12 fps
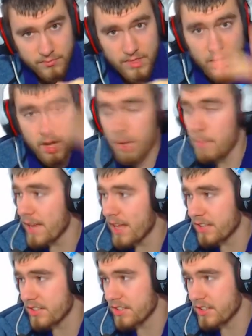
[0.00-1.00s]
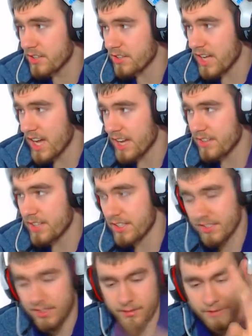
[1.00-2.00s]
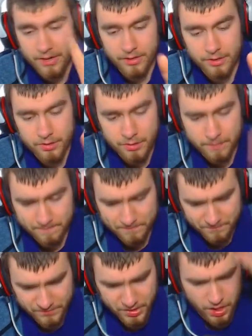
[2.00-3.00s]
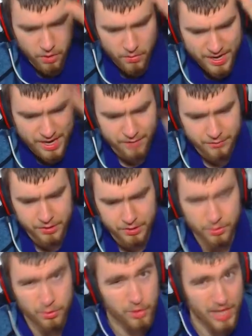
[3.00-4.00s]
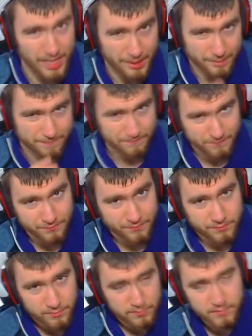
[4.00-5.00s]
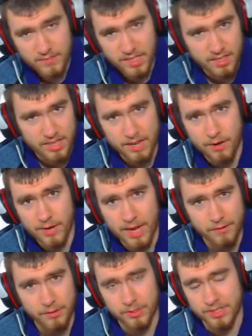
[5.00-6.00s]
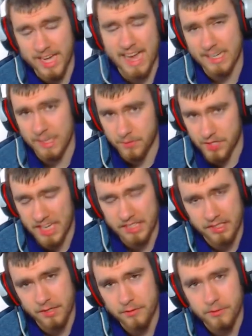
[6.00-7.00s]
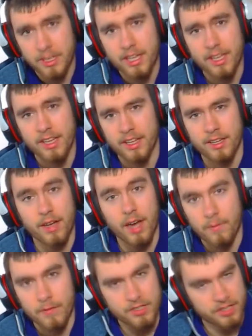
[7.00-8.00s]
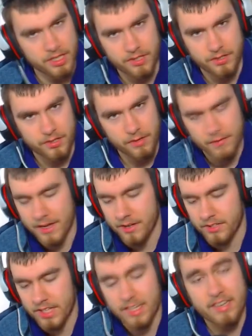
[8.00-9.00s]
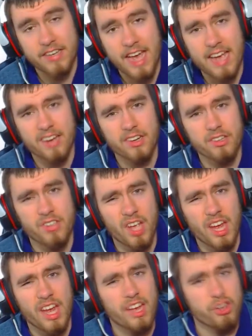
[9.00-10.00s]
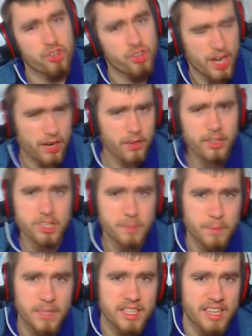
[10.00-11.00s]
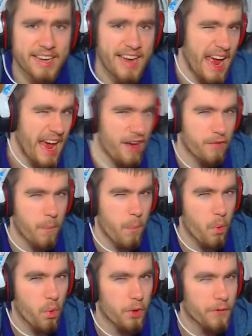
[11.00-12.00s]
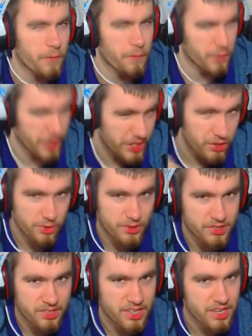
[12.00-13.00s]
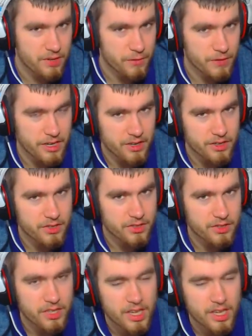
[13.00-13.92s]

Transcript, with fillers: unbalances the sides is the defenders don't have to, like, they don't have to attack an objective, obviously, because they're defenders. And the attackers, generally speaking, have more vehicles than the defenders.